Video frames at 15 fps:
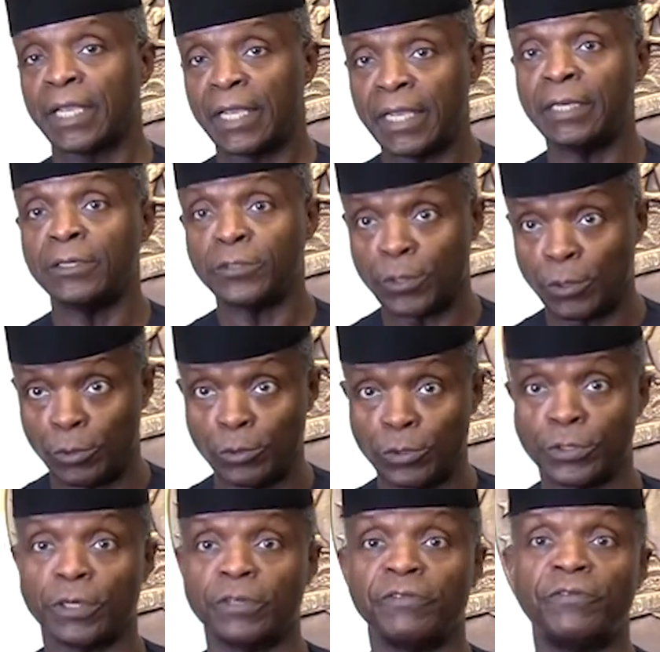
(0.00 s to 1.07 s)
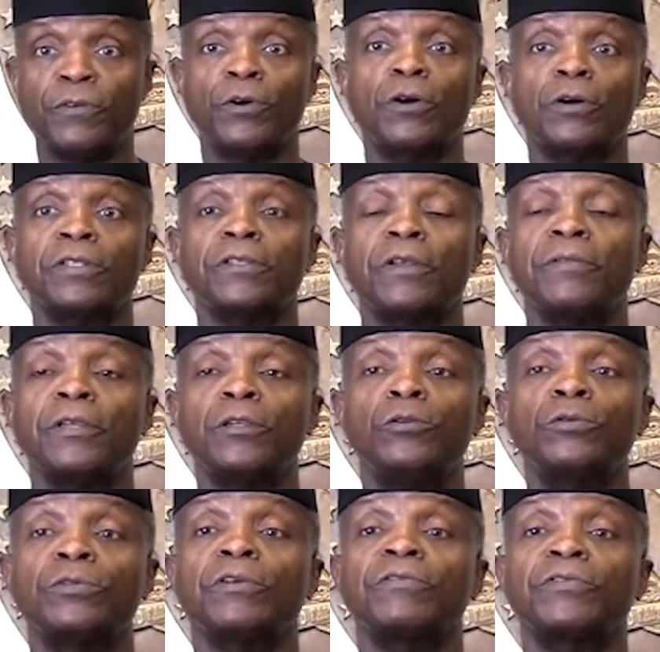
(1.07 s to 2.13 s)
His solution focused on the
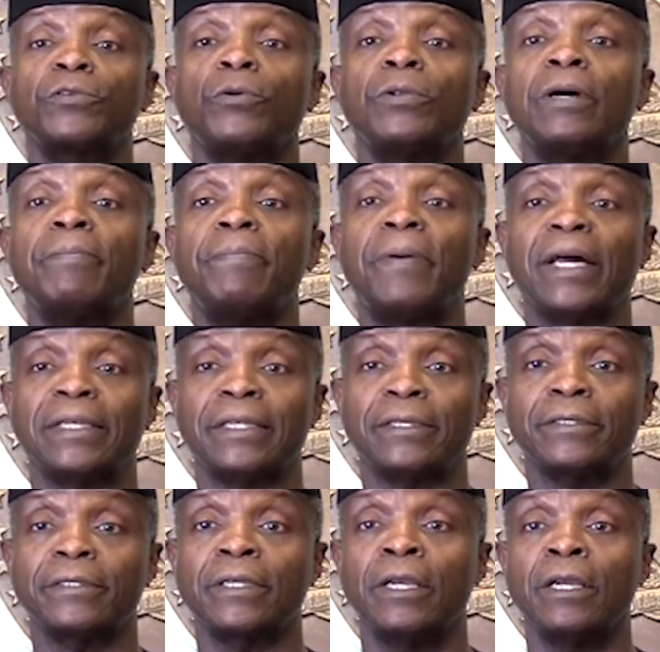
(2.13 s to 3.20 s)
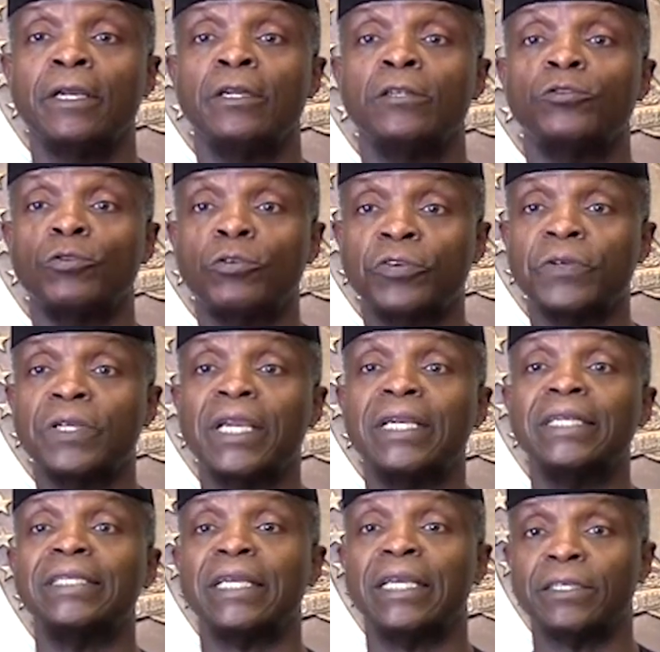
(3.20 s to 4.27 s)
use of solar panels to
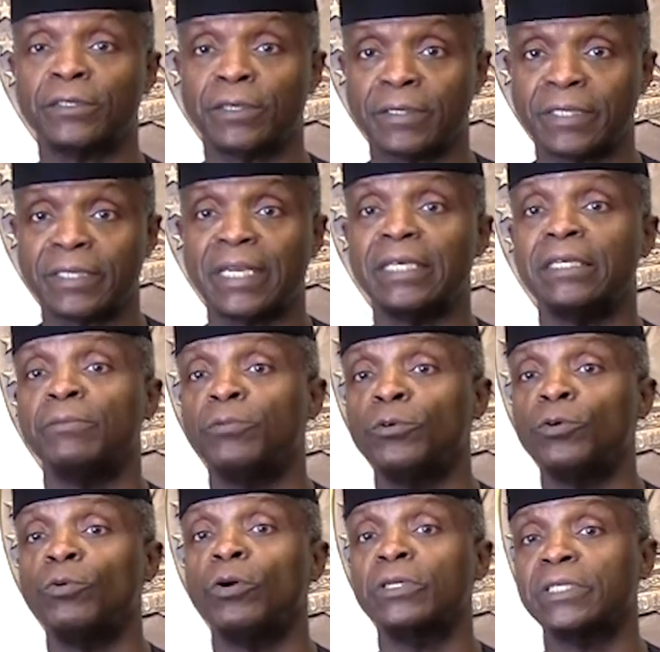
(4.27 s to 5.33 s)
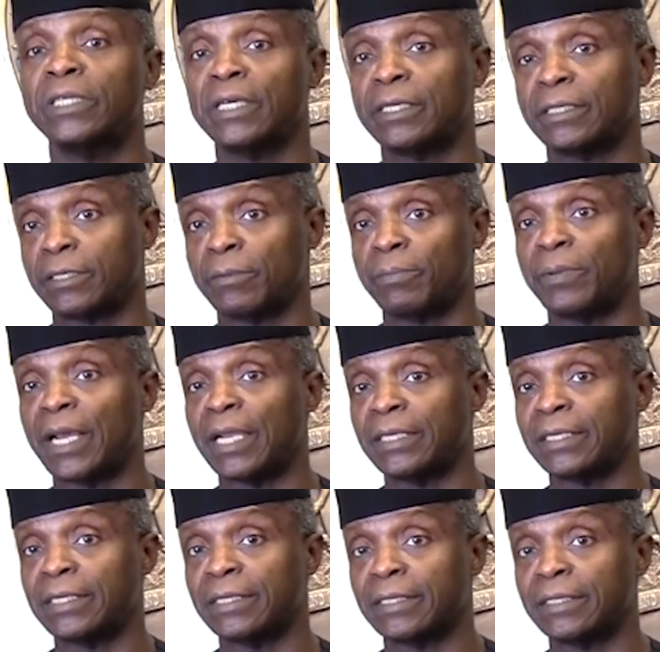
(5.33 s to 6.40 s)
create a sustainable water supply
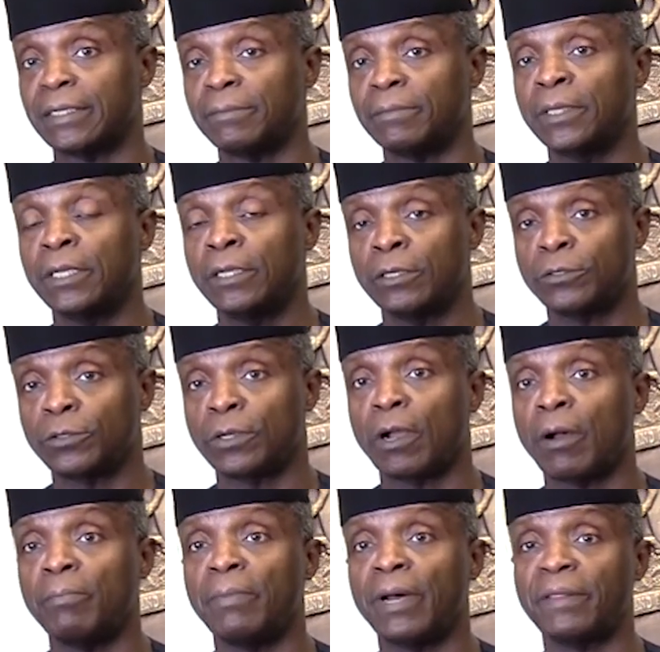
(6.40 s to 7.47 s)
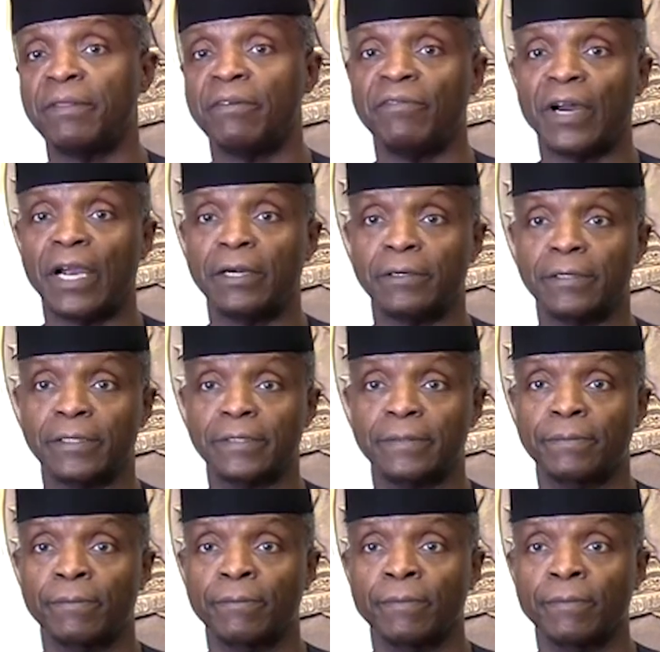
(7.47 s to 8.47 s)
system to combat the virus.